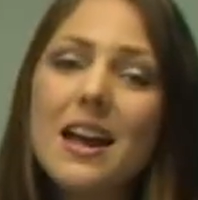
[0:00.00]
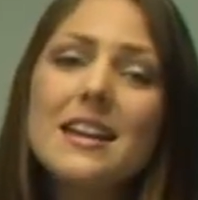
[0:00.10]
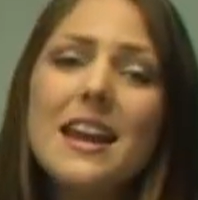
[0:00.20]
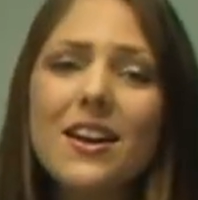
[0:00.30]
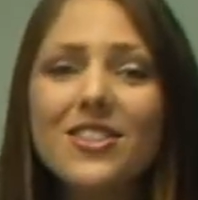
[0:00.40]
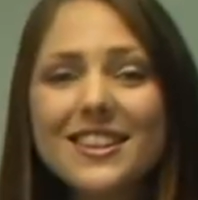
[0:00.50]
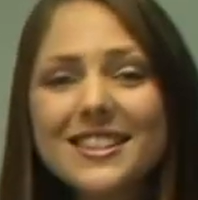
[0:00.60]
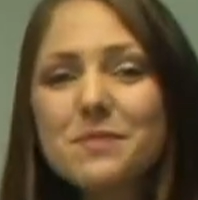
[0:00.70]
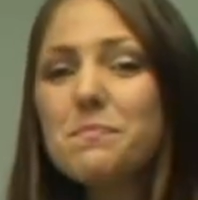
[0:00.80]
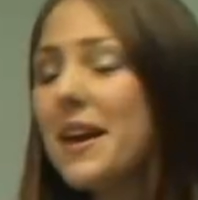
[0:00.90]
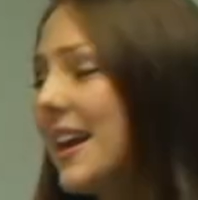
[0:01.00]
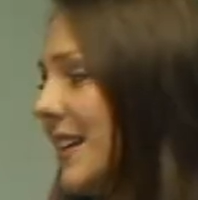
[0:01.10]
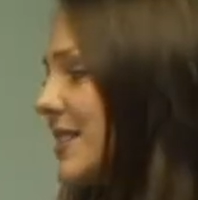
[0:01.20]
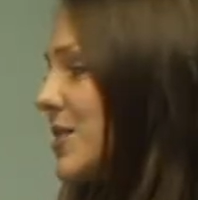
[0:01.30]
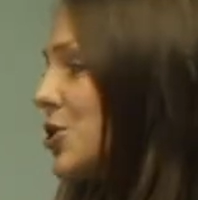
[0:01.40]
Now this
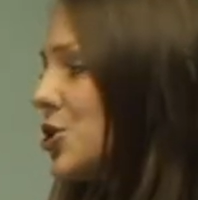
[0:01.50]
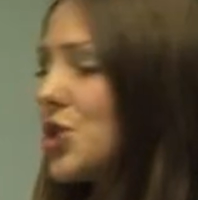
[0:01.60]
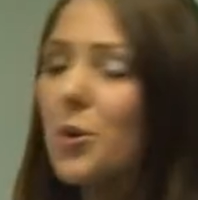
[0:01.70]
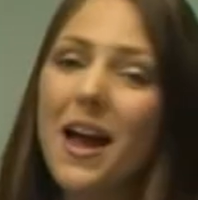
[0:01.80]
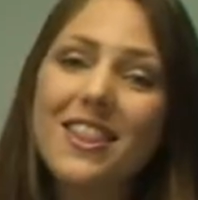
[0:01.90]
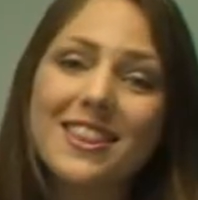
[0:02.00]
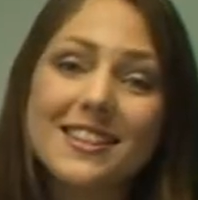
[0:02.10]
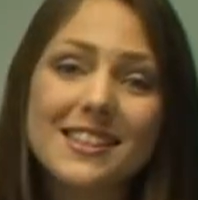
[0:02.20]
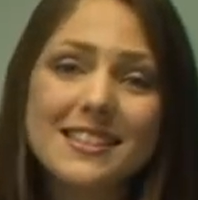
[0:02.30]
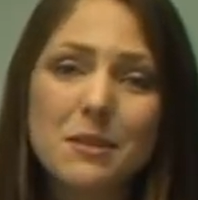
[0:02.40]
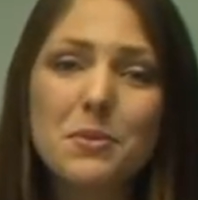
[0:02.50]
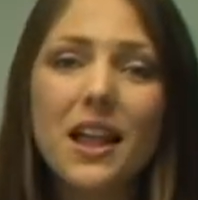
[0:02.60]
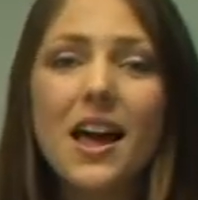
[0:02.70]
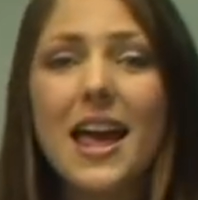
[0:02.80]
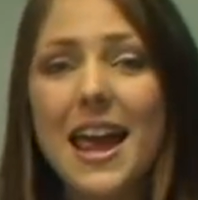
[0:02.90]
means to show how things are
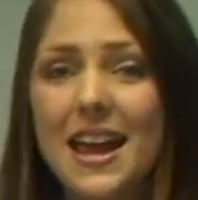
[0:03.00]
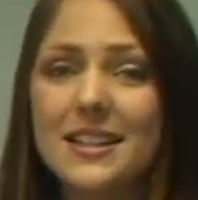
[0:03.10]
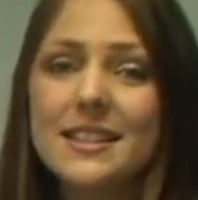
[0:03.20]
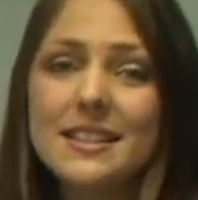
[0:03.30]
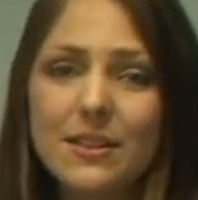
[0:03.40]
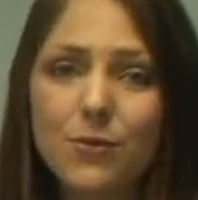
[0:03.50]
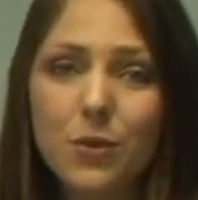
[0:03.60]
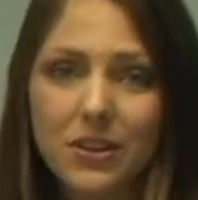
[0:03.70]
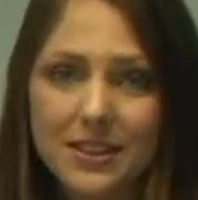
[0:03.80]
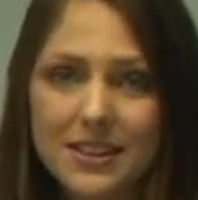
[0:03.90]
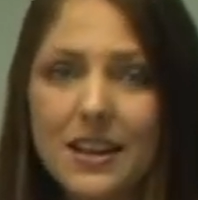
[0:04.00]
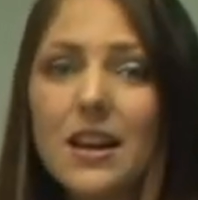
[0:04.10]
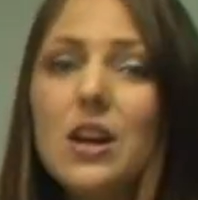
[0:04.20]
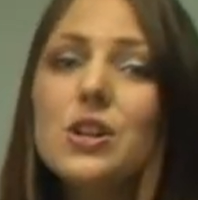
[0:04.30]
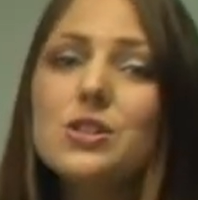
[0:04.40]
similar and different.
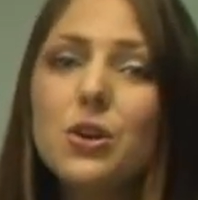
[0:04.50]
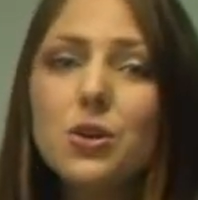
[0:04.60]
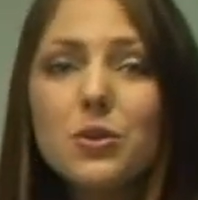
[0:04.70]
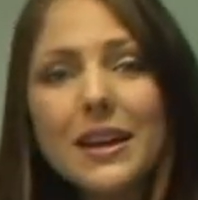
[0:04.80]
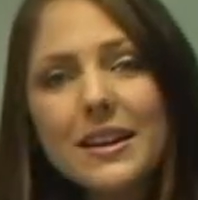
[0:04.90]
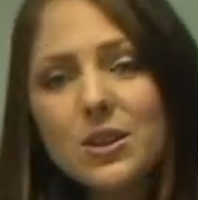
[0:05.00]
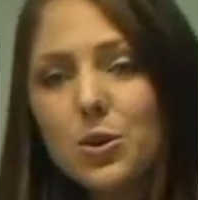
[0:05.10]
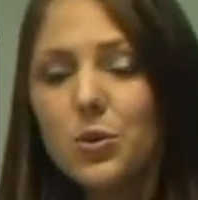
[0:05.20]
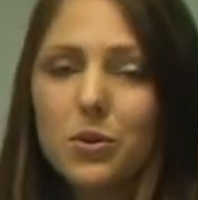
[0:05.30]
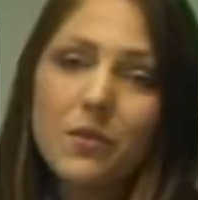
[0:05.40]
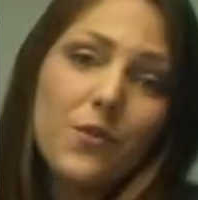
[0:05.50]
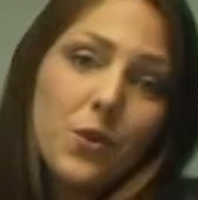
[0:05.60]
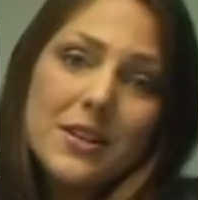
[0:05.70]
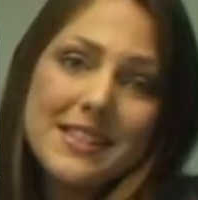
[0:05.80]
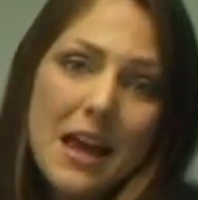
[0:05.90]
So you need to,
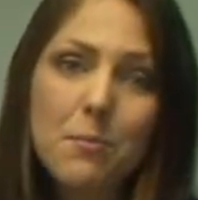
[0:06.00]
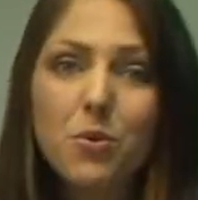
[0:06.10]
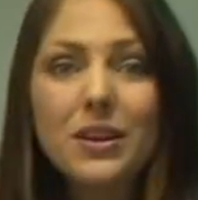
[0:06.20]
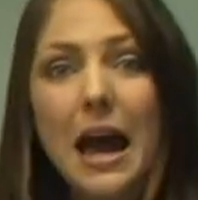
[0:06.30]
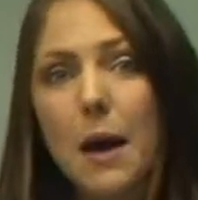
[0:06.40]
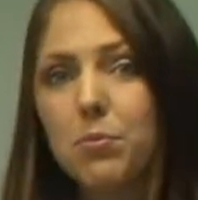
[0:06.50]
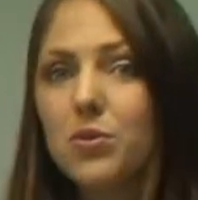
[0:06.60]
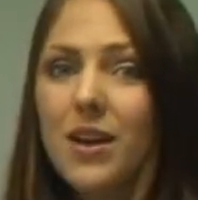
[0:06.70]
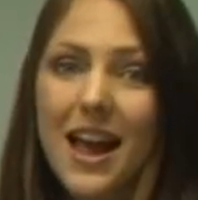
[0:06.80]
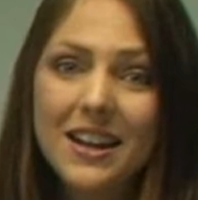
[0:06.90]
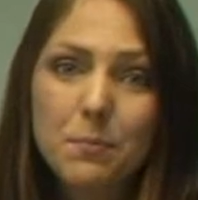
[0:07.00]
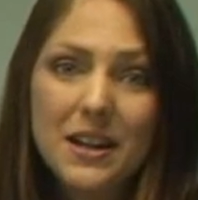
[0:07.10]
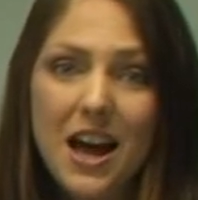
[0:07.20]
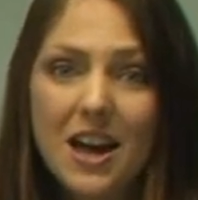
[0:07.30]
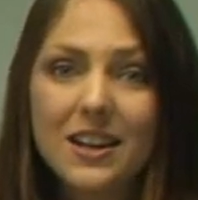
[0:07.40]
for example, an apple and a
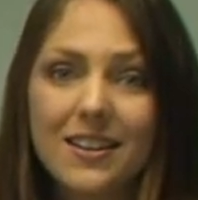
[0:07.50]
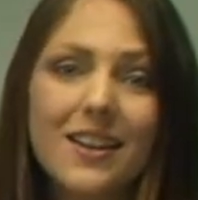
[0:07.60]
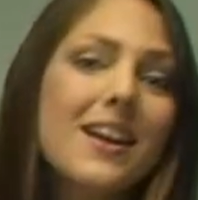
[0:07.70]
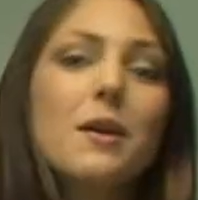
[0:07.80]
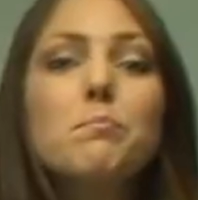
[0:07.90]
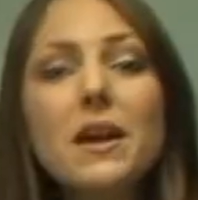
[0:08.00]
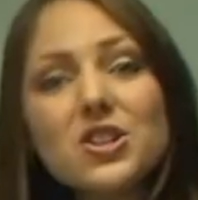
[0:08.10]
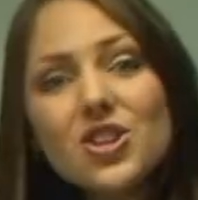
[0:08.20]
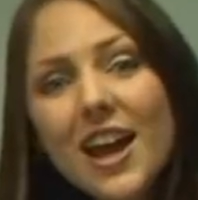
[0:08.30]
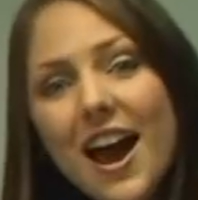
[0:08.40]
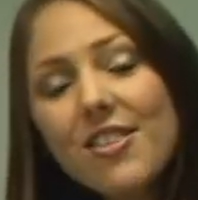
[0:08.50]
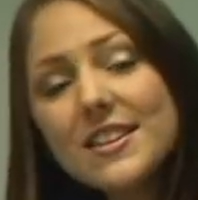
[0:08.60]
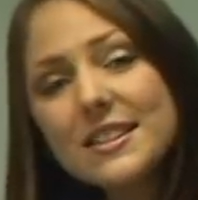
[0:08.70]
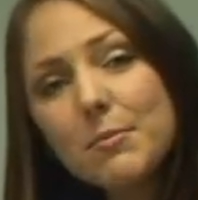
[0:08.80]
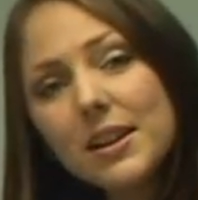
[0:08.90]
banana. Mention how they're
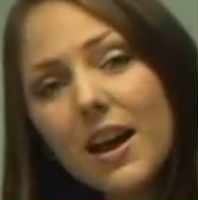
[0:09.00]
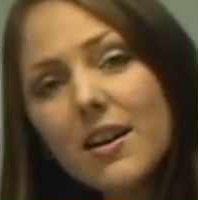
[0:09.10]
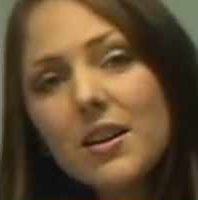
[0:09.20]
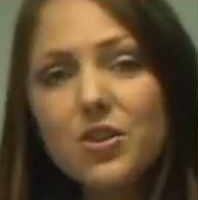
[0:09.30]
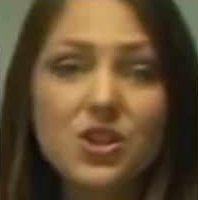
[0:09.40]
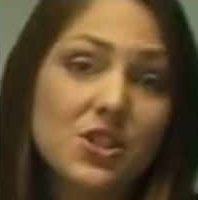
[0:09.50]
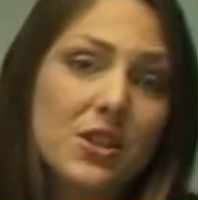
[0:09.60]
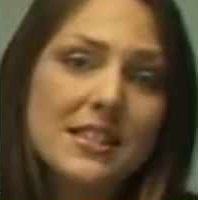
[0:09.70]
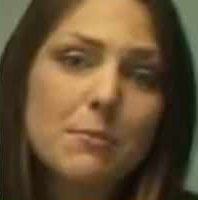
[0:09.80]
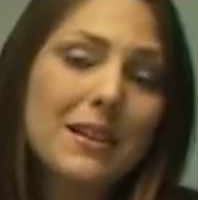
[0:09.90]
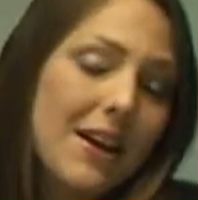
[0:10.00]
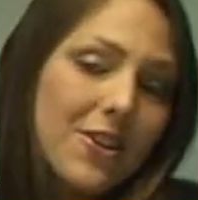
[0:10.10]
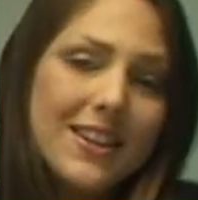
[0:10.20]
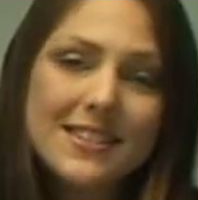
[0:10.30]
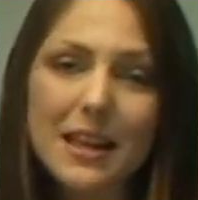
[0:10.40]
similar, so the
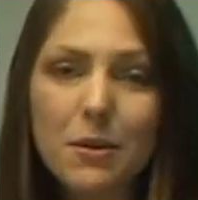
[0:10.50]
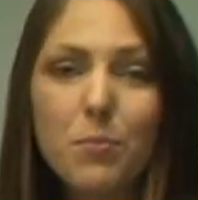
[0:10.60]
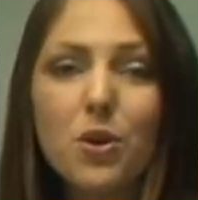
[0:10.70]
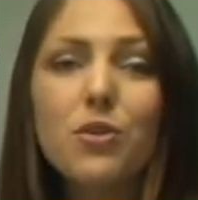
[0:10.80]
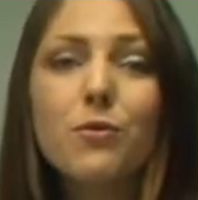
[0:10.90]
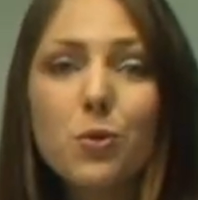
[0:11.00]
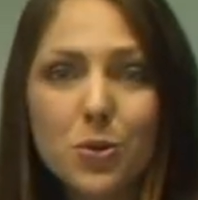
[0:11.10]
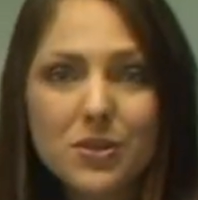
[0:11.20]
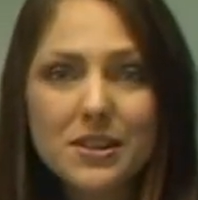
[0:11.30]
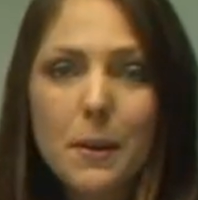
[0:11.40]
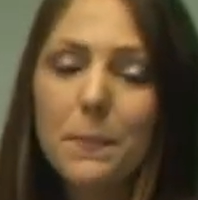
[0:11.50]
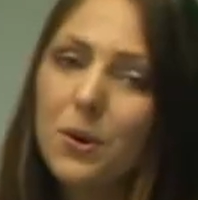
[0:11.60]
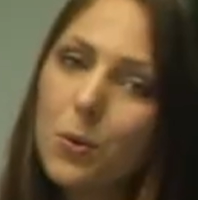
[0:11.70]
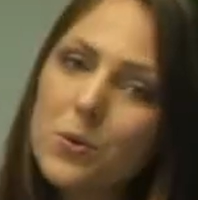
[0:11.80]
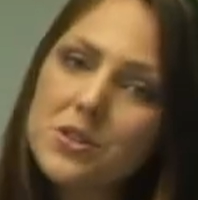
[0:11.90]
similarities, they are both fruits,
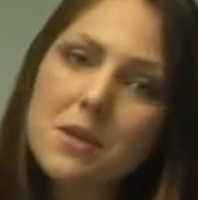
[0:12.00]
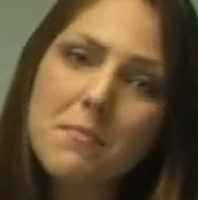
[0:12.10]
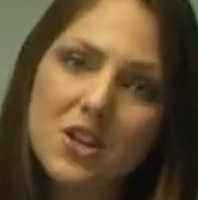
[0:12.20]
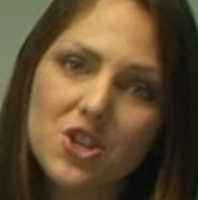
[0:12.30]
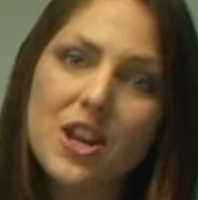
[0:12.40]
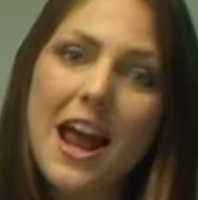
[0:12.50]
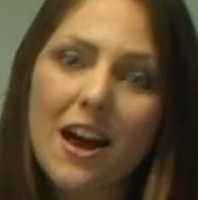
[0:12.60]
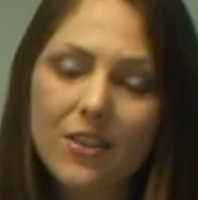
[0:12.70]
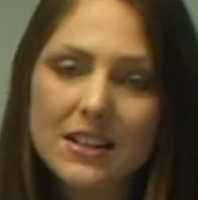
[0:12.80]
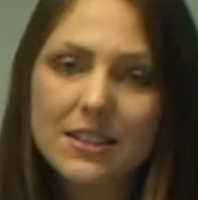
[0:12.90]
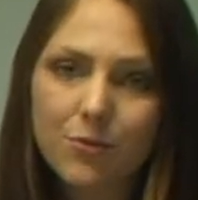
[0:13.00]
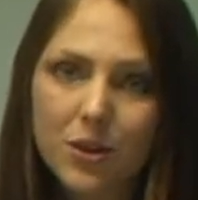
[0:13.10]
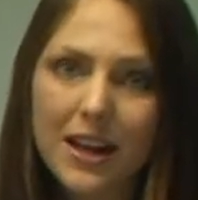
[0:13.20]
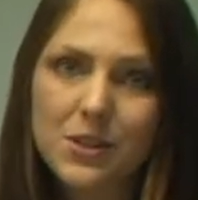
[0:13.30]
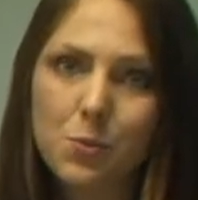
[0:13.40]
but also mention how they're
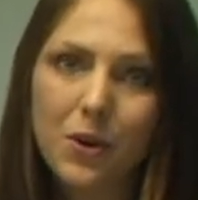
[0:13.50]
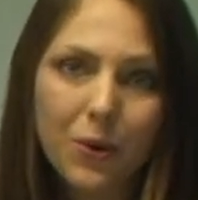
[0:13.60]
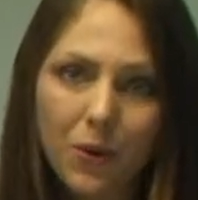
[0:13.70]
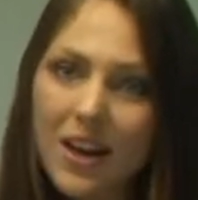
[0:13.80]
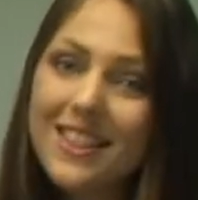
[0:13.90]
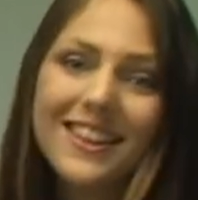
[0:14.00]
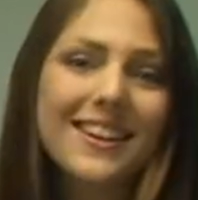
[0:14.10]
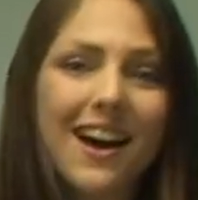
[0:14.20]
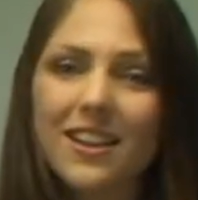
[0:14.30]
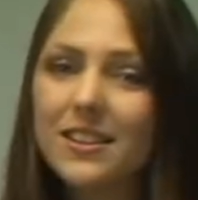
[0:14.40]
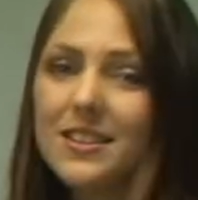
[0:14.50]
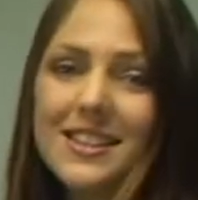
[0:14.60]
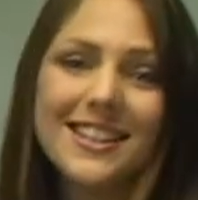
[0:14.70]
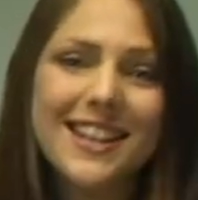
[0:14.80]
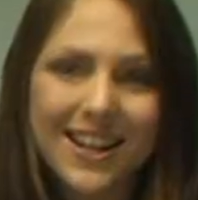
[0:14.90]
different as well their colours,
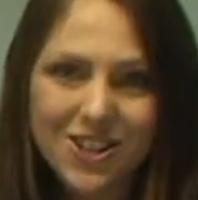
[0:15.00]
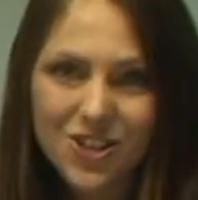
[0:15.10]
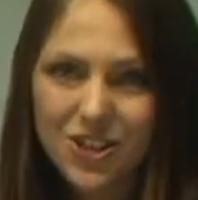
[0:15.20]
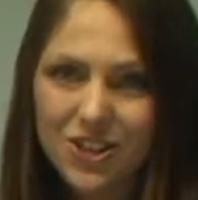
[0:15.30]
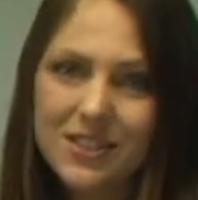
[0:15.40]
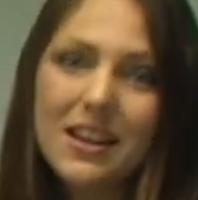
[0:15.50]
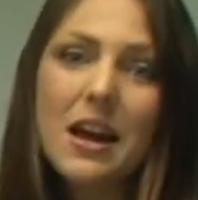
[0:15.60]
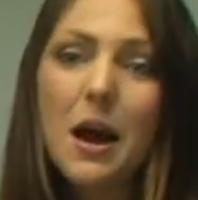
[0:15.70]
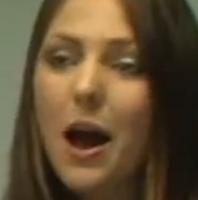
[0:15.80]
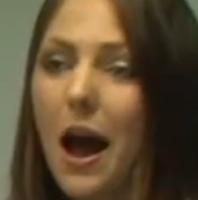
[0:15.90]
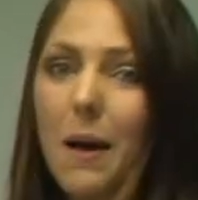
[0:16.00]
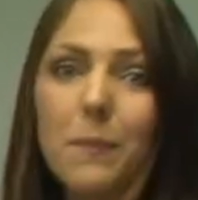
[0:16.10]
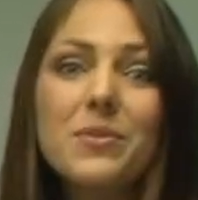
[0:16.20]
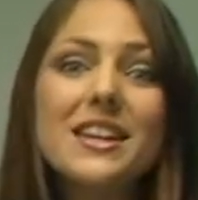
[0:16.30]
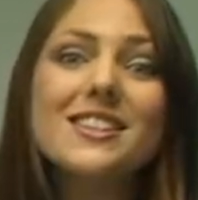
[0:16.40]
their textures,
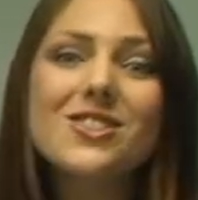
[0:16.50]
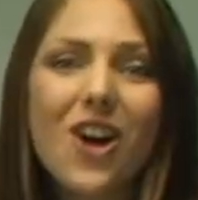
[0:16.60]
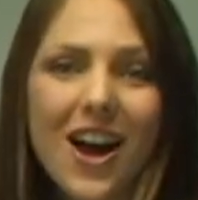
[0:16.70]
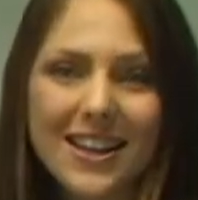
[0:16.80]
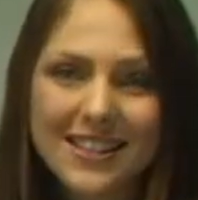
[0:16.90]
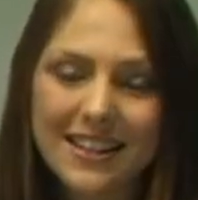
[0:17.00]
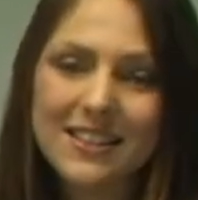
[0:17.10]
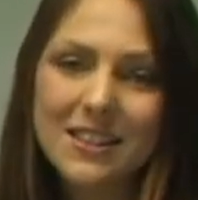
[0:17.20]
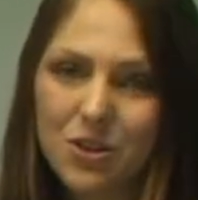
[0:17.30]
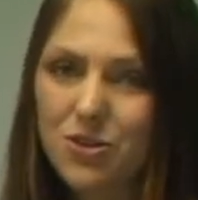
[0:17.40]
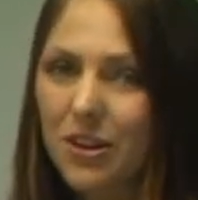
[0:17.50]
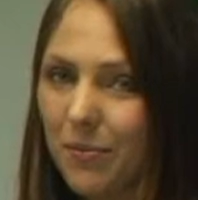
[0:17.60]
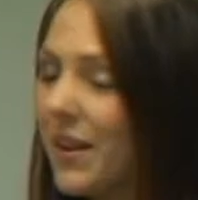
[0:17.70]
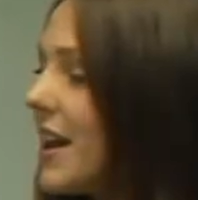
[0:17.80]
um, their size, etc.